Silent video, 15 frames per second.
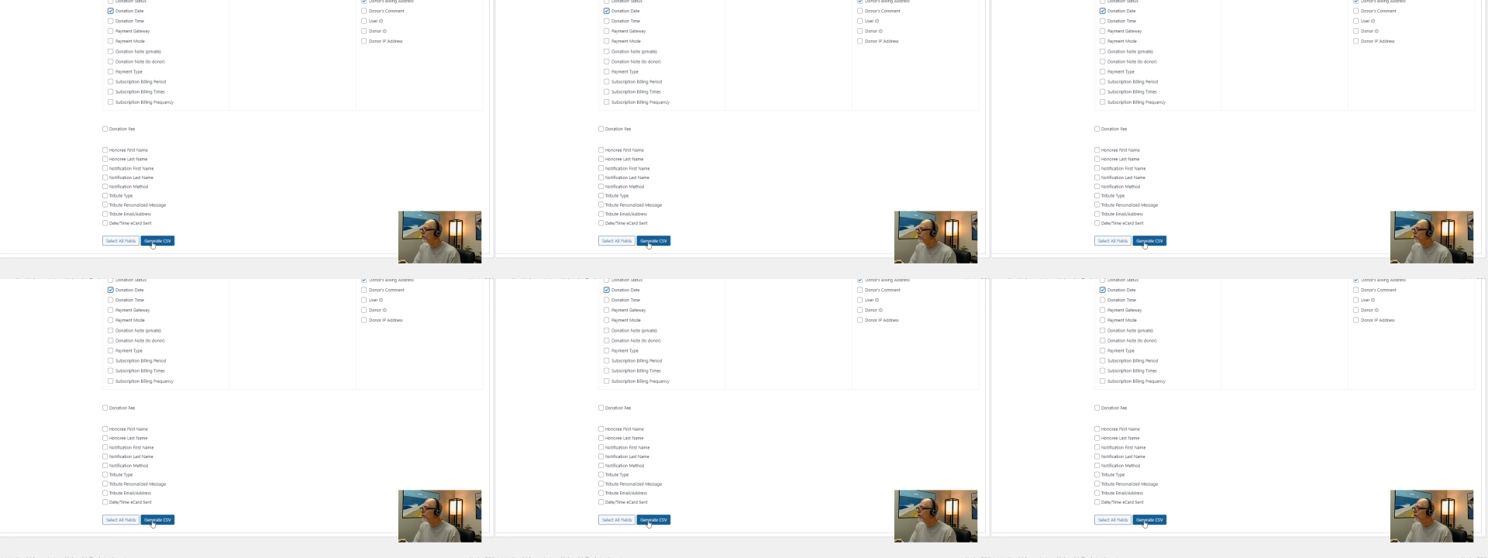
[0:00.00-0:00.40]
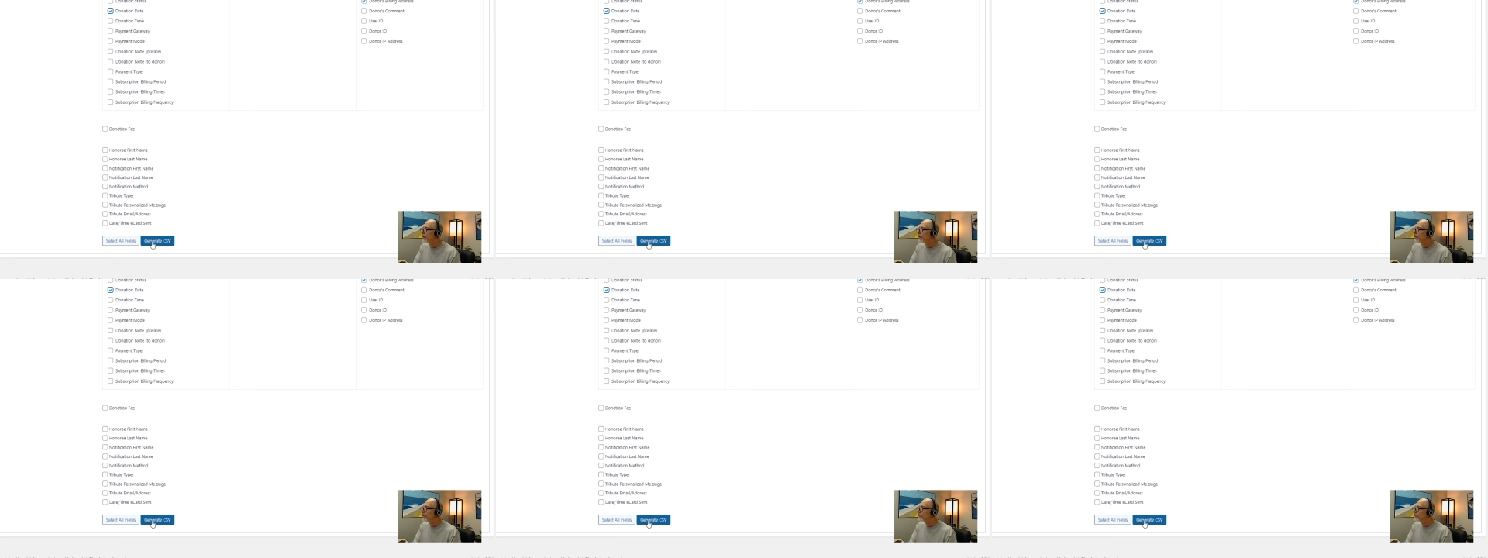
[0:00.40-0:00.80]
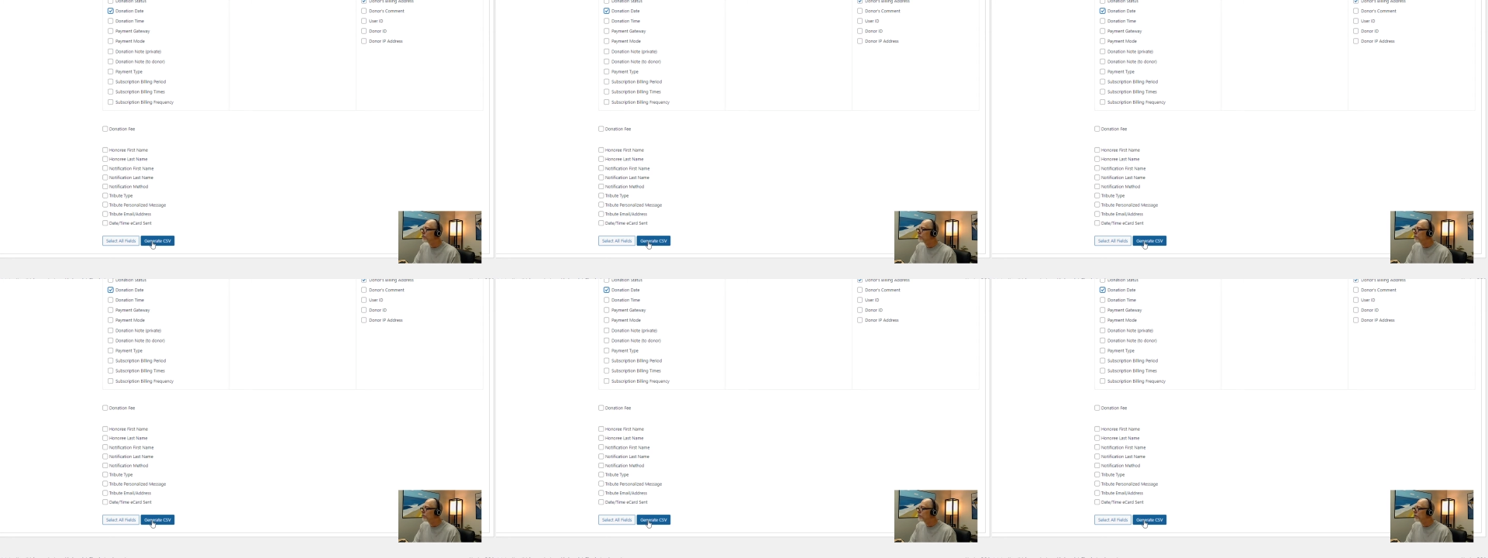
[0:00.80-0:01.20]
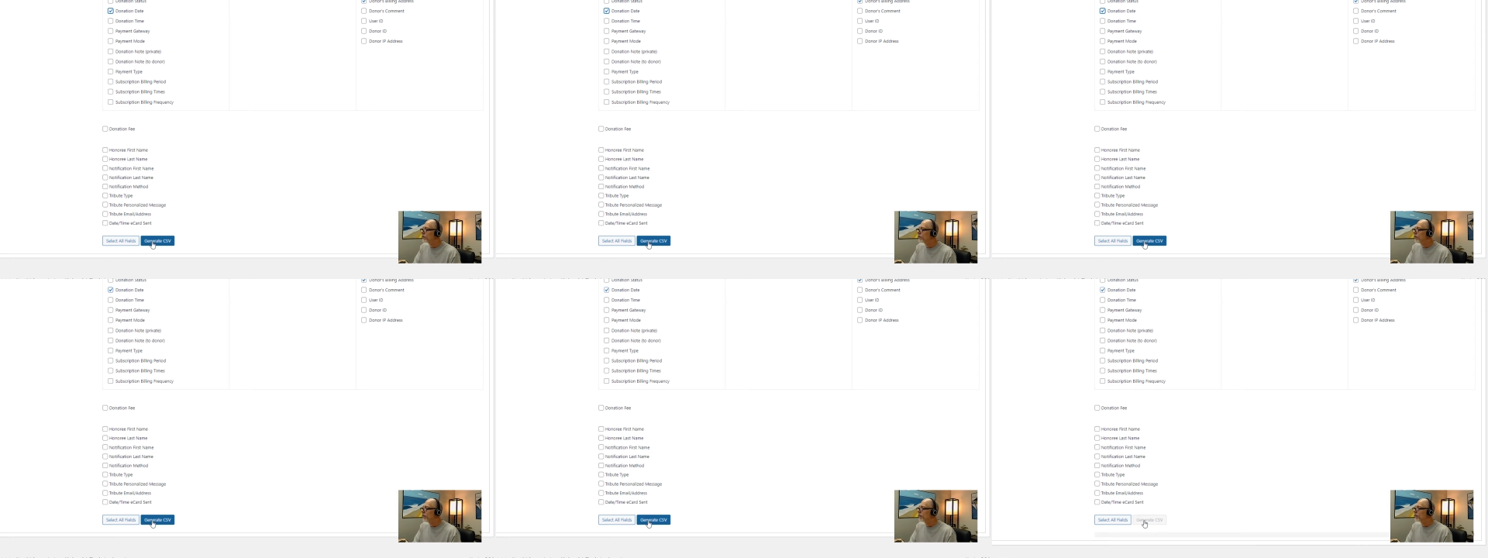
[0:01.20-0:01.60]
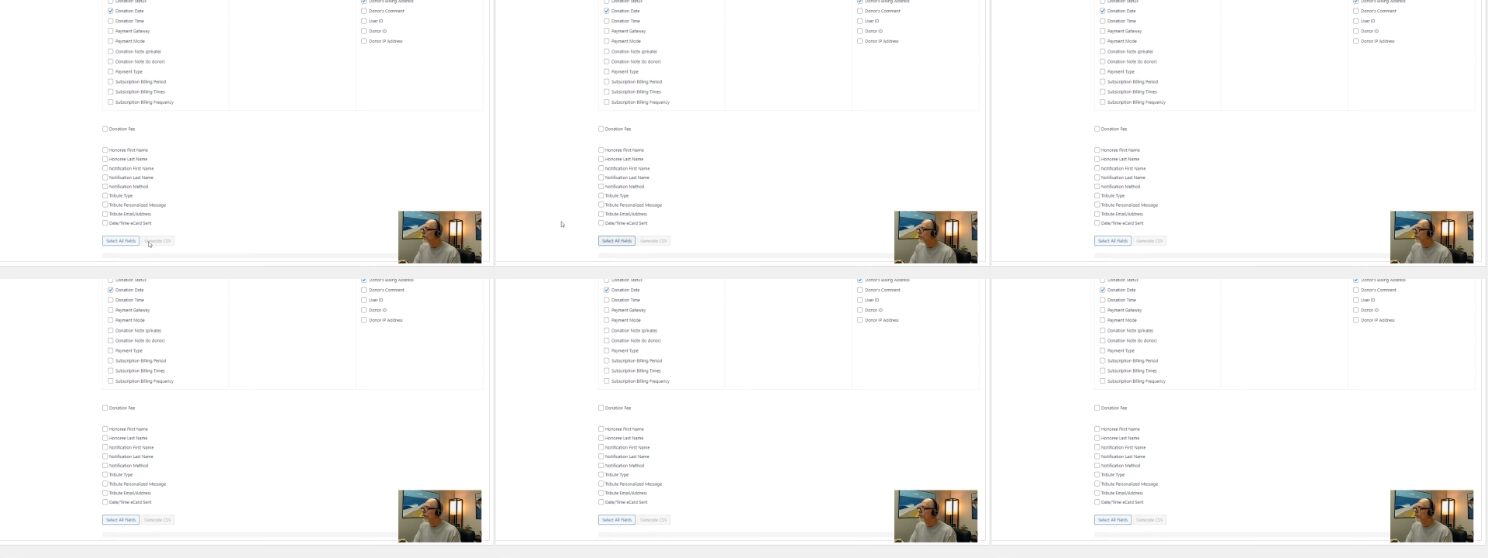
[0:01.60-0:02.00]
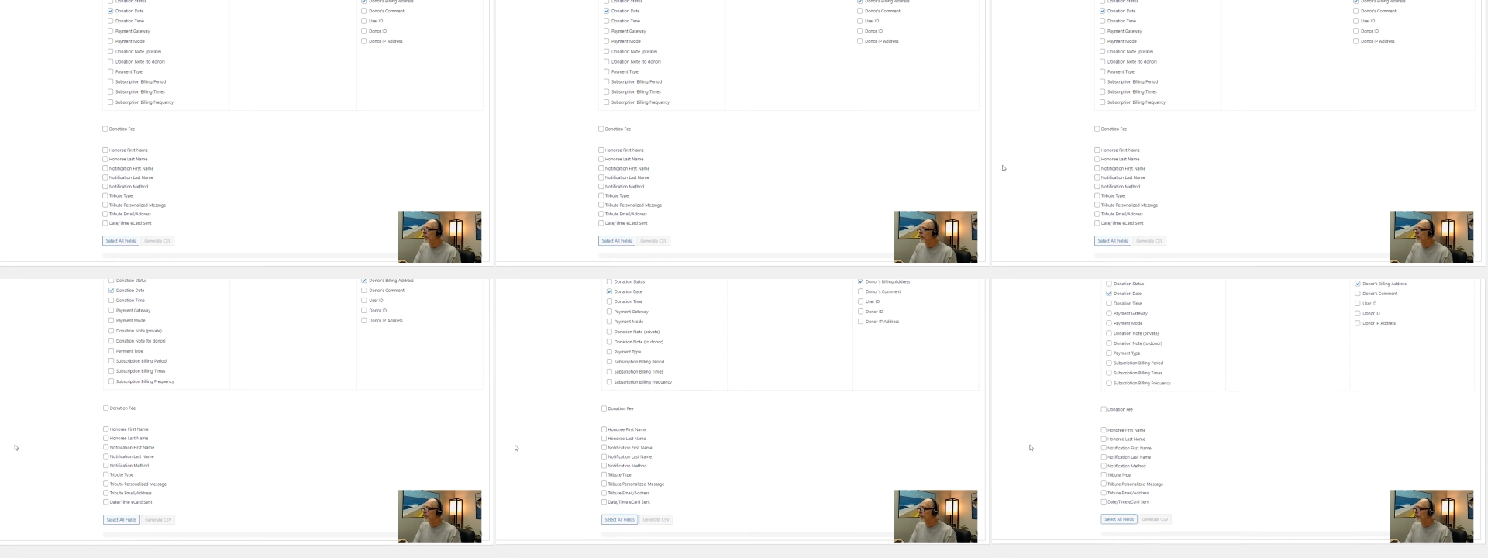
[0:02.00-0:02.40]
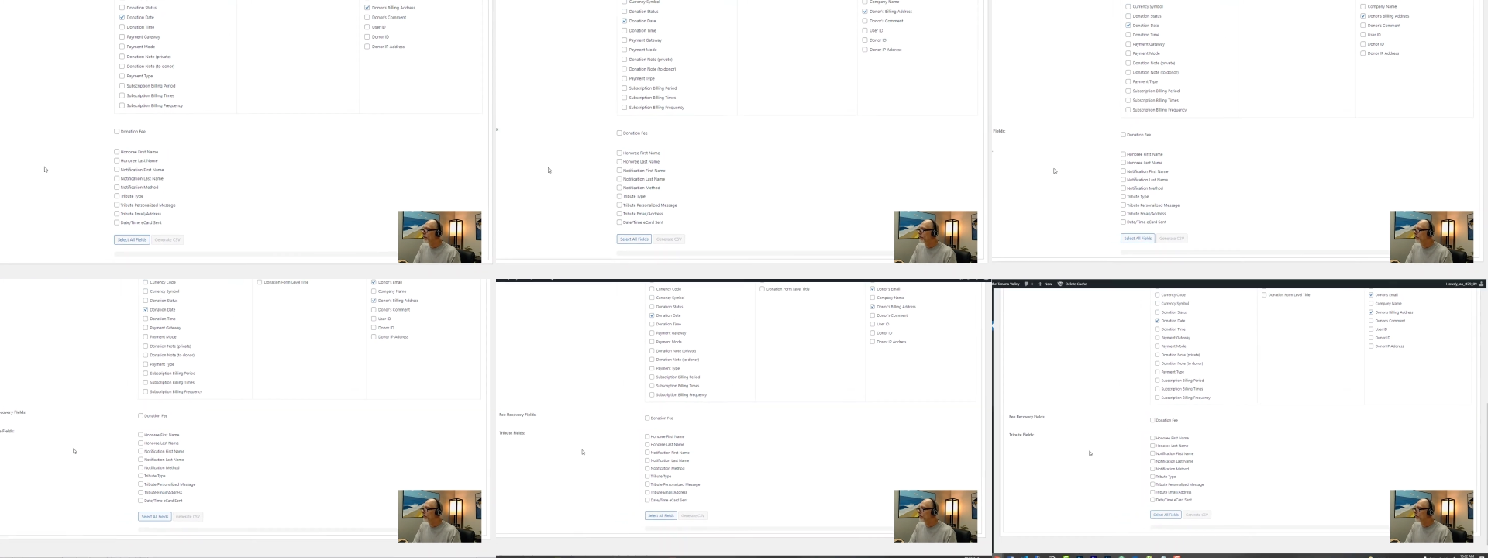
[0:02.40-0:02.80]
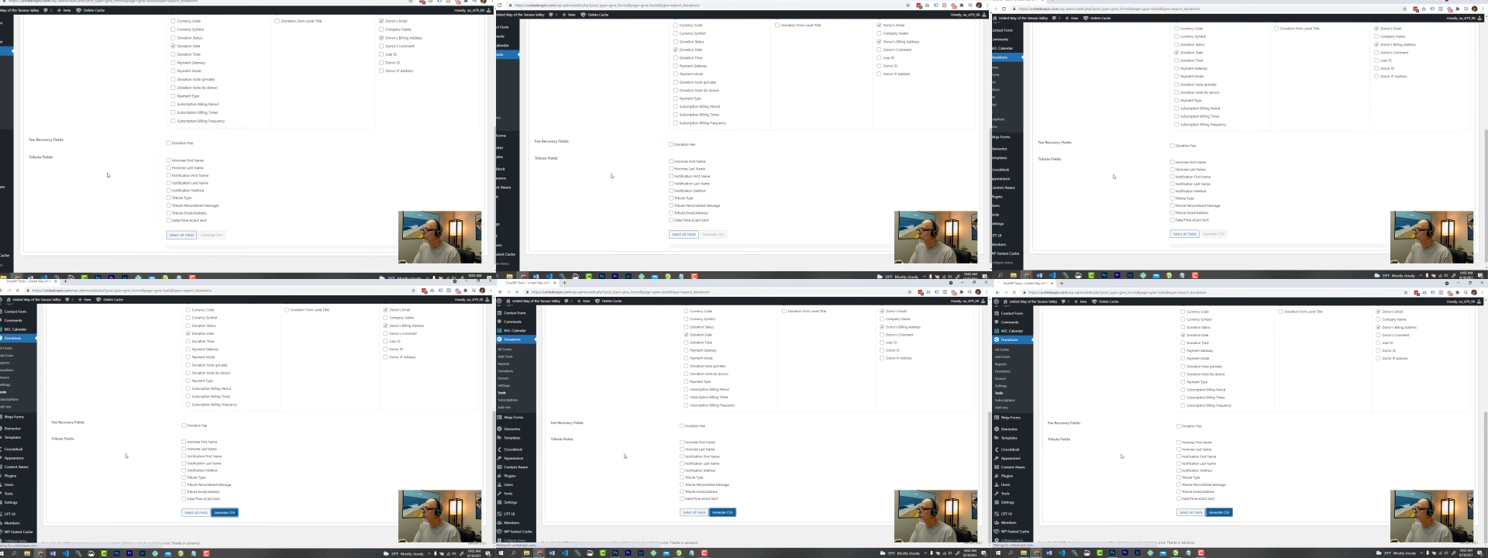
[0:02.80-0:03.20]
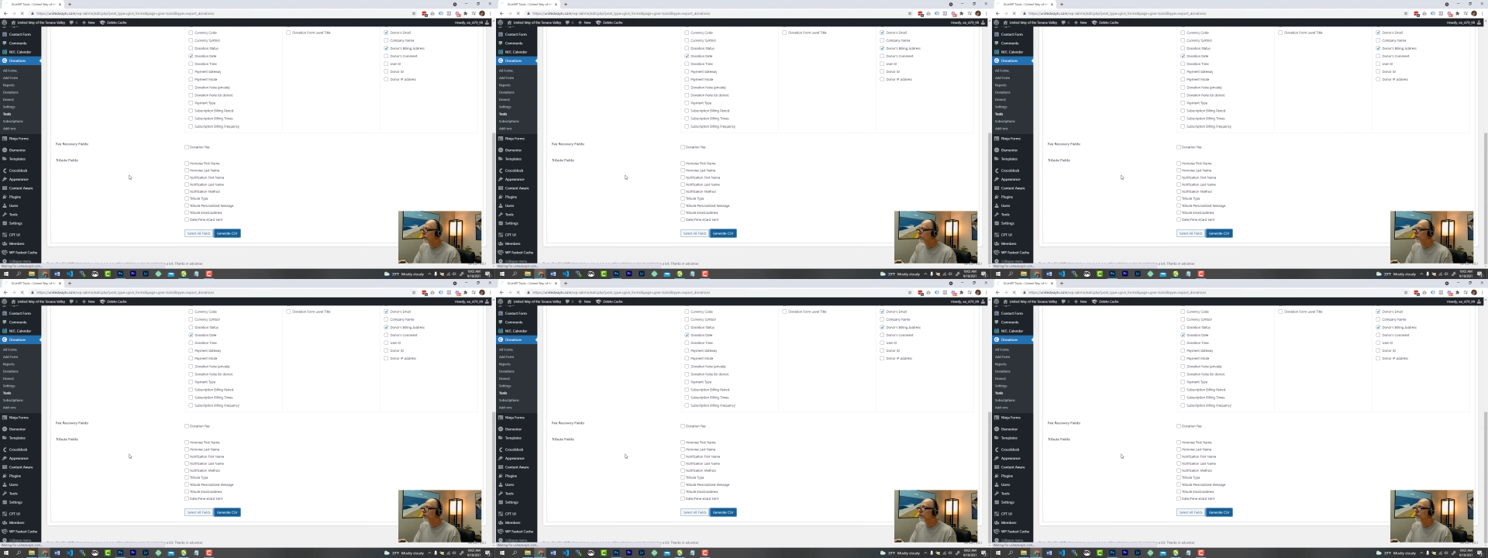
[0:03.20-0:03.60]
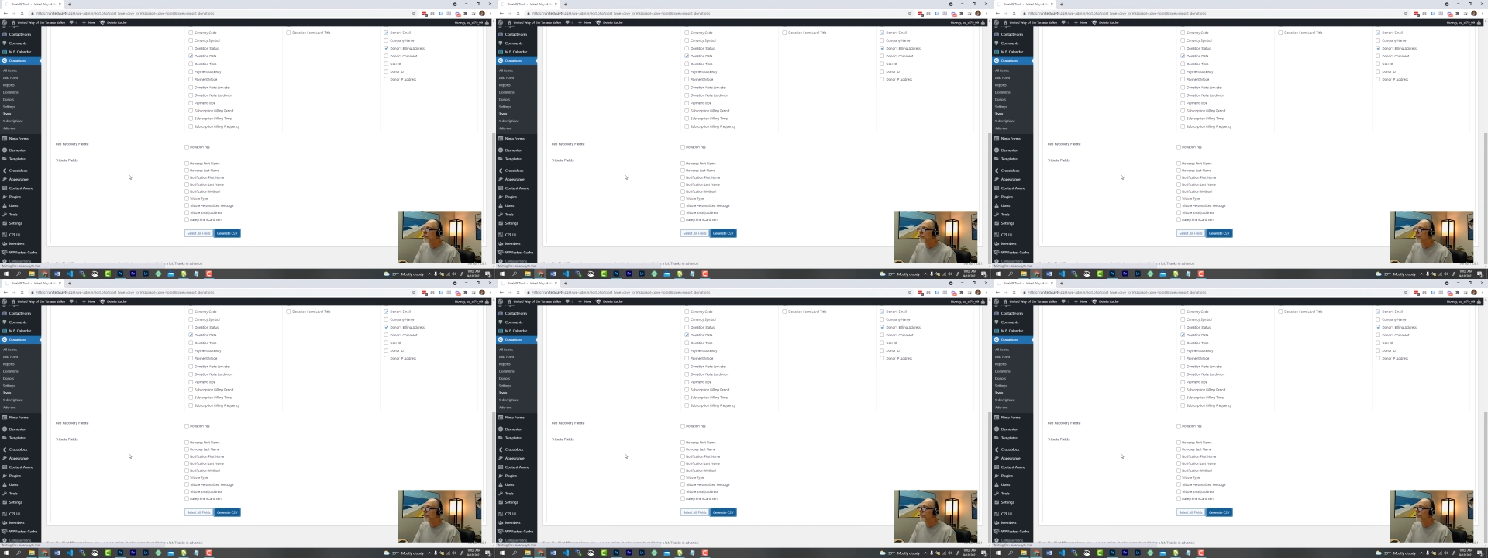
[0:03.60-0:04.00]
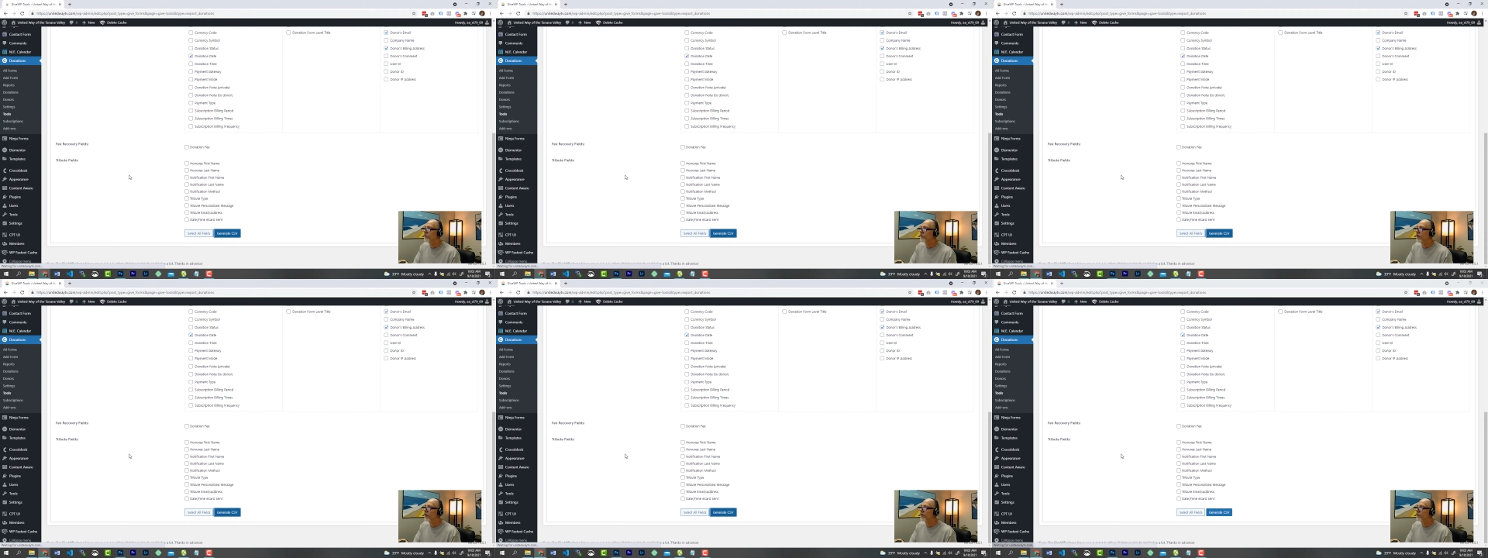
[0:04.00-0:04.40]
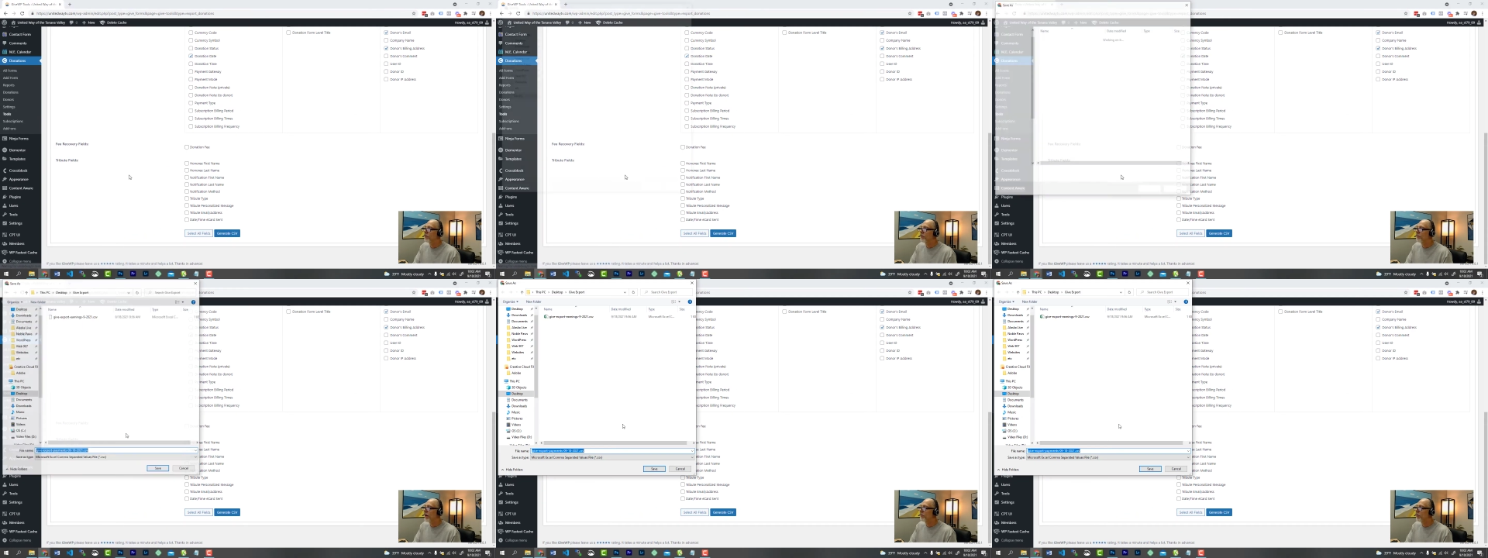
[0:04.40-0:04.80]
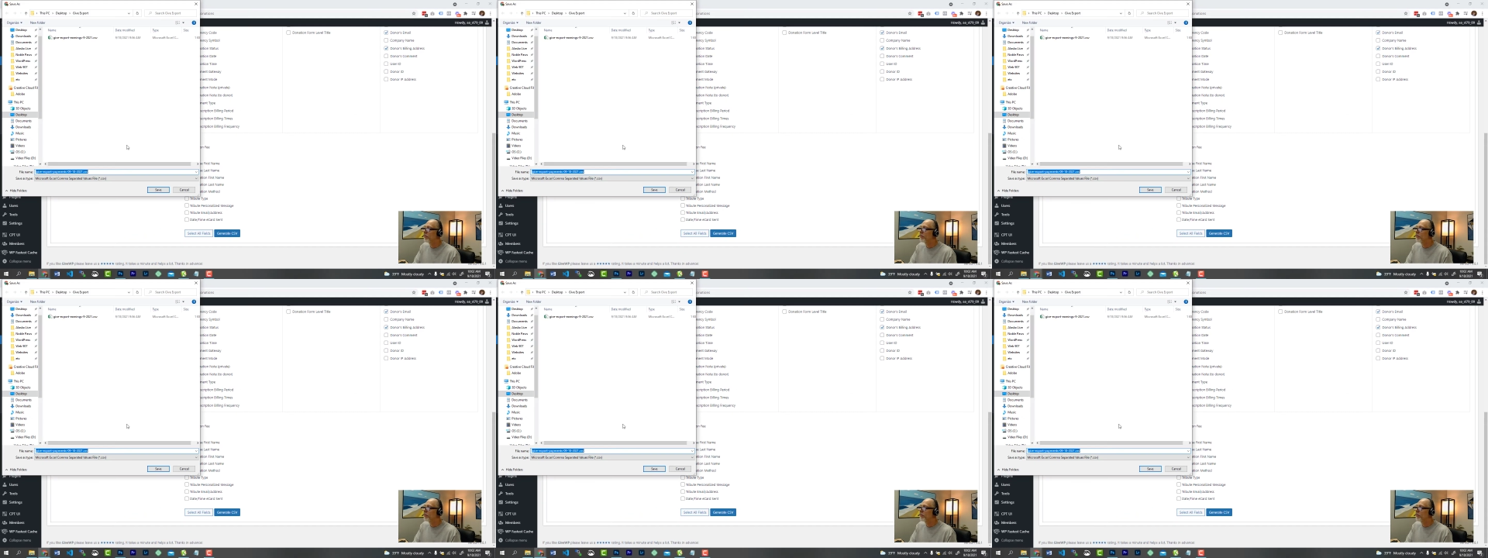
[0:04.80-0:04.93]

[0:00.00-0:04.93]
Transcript: Nobody's mouth can be seen.